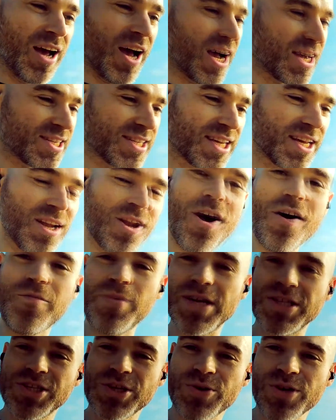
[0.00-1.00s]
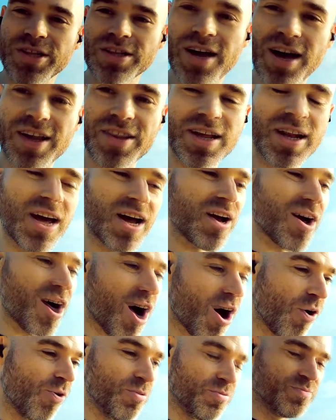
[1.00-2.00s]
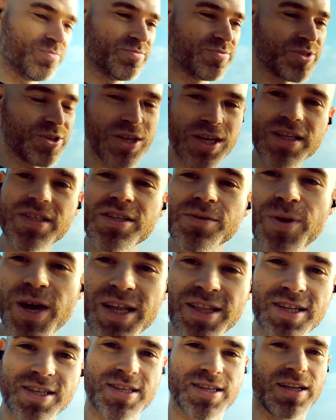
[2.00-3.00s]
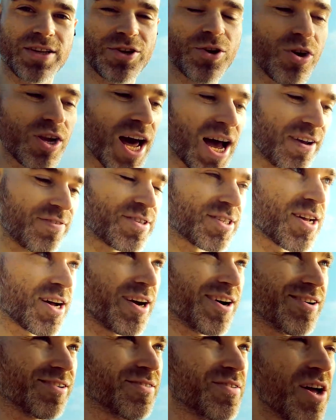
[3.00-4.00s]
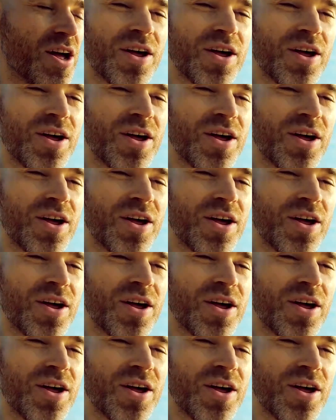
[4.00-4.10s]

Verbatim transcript: I see a lot of men doing that. They're like, oh, you need to make this your lifestyle.